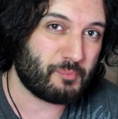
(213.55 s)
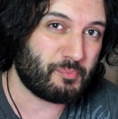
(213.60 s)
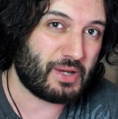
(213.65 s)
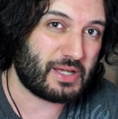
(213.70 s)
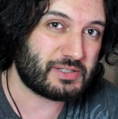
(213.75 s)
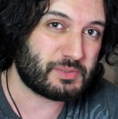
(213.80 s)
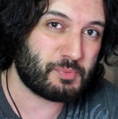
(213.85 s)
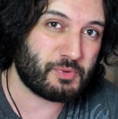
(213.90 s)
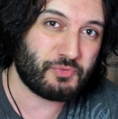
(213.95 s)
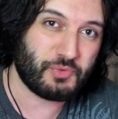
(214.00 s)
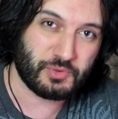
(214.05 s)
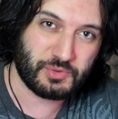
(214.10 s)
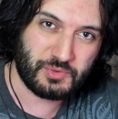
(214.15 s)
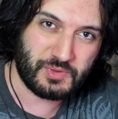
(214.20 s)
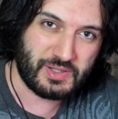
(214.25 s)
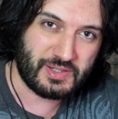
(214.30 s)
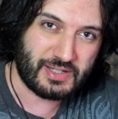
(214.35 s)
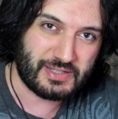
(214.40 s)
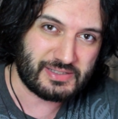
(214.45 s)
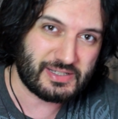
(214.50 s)
But before
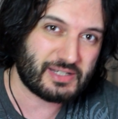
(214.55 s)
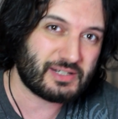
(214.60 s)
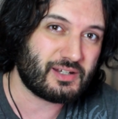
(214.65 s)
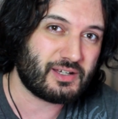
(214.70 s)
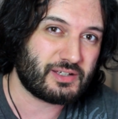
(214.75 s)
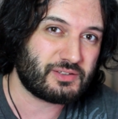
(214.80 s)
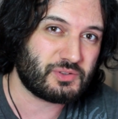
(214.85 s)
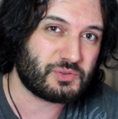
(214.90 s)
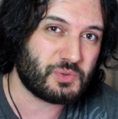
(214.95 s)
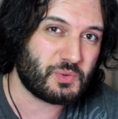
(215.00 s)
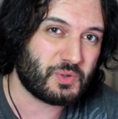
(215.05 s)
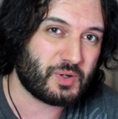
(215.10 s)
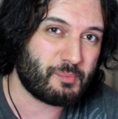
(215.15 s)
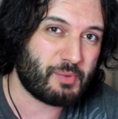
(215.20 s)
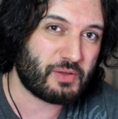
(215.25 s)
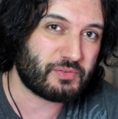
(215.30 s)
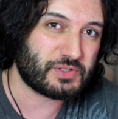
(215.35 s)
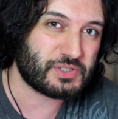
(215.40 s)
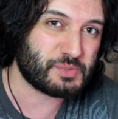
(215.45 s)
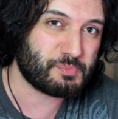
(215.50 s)
doing that, I'd like to talk
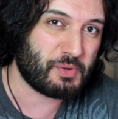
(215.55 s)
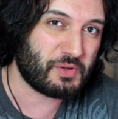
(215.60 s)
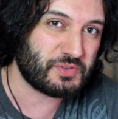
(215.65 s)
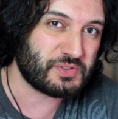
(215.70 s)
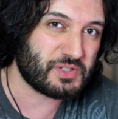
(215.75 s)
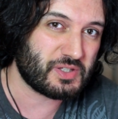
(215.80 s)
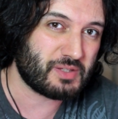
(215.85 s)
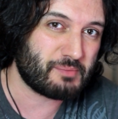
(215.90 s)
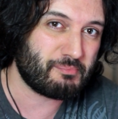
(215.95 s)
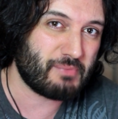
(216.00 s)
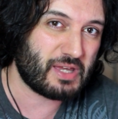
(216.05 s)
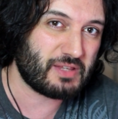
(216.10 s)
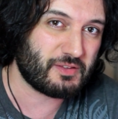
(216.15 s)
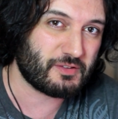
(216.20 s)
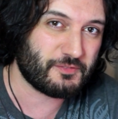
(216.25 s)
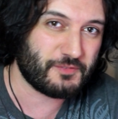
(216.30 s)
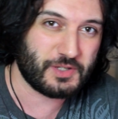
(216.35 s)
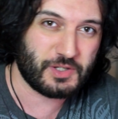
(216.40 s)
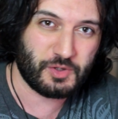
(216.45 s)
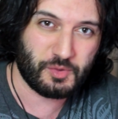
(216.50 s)
about the sponsor that made
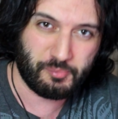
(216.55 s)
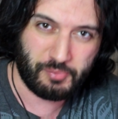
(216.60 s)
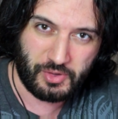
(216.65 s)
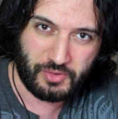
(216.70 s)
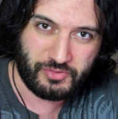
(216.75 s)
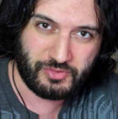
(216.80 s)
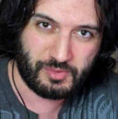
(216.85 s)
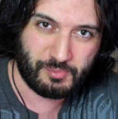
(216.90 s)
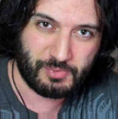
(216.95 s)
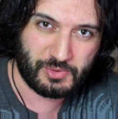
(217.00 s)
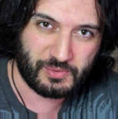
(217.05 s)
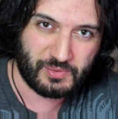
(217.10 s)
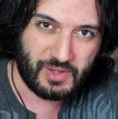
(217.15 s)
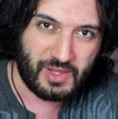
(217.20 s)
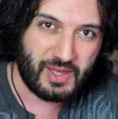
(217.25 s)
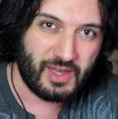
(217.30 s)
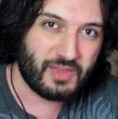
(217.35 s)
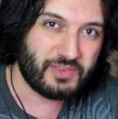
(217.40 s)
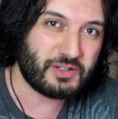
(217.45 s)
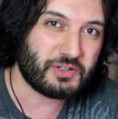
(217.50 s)
this video possible,
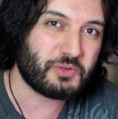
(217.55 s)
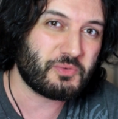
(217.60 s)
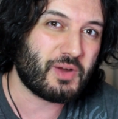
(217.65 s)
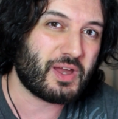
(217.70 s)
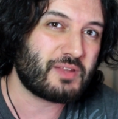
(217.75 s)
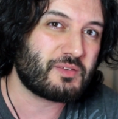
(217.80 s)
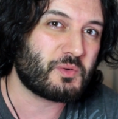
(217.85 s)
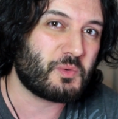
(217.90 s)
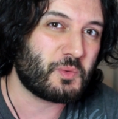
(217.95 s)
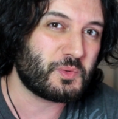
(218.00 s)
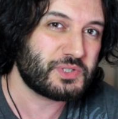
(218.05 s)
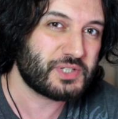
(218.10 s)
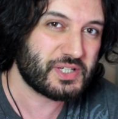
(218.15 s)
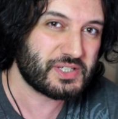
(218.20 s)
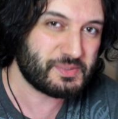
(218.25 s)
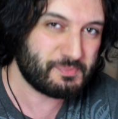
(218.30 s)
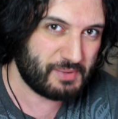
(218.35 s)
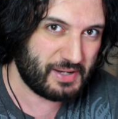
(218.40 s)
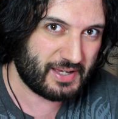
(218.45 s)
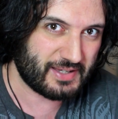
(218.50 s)
The Great
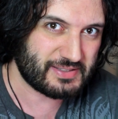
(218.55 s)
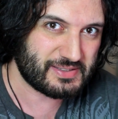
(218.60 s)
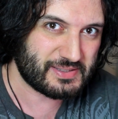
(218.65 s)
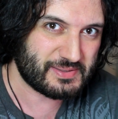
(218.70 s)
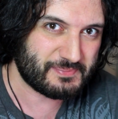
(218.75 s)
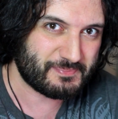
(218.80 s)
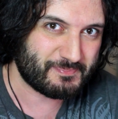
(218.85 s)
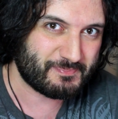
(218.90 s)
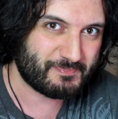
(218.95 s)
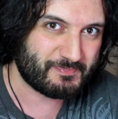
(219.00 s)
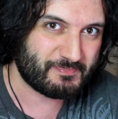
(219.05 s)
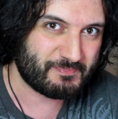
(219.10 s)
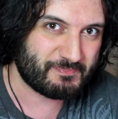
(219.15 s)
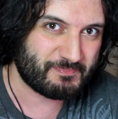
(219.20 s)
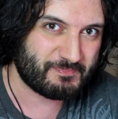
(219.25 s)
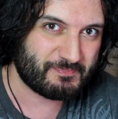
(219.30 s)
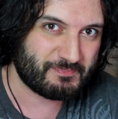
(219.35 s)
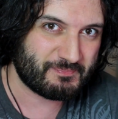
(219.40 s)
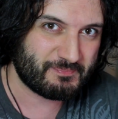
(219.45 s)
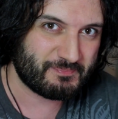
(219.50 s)
Courses Plus. The
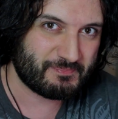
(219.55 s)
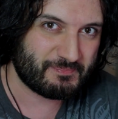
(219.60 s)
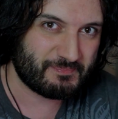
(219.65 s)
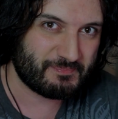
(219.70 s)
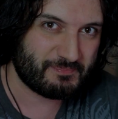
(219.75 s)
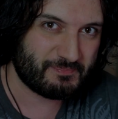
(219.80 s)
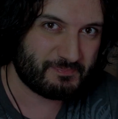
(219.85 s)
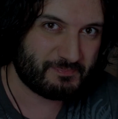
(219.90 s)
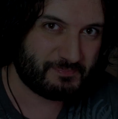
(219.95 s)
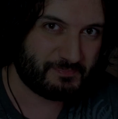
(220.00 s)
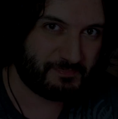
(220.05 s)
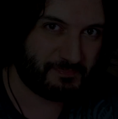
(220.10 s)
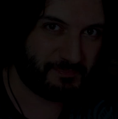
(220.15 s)
Great Courses Plus